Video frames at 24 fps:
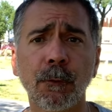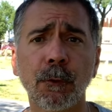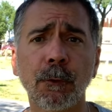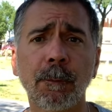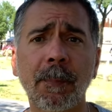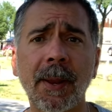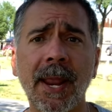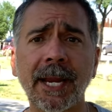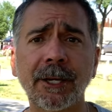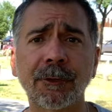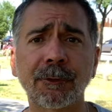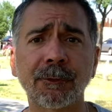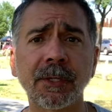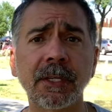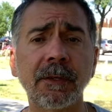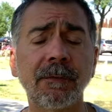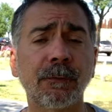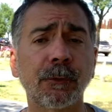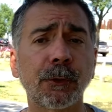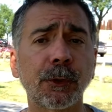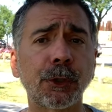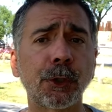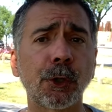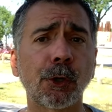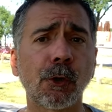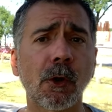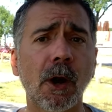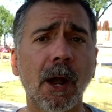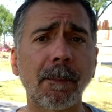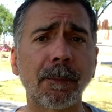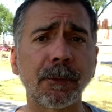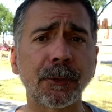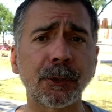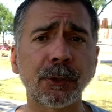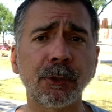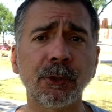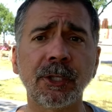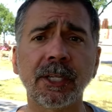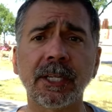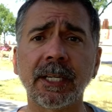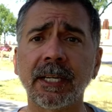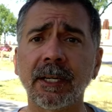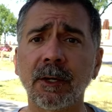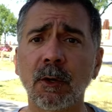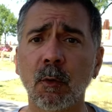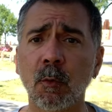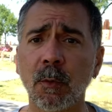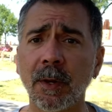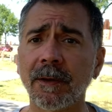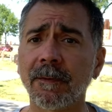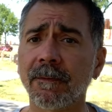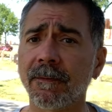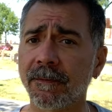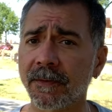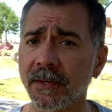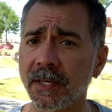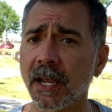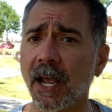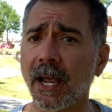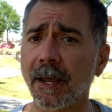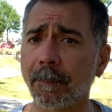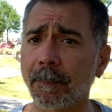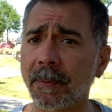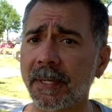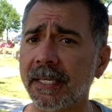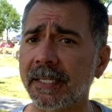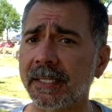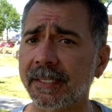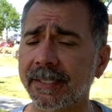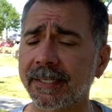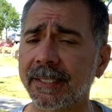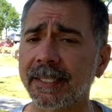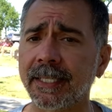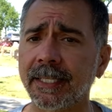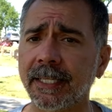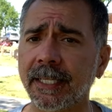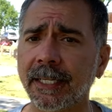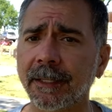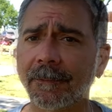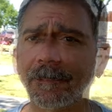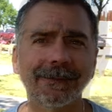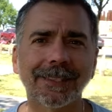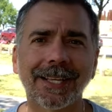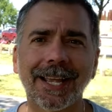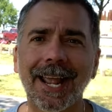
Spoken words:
Food Pantry for your opportunity to win VIP seating.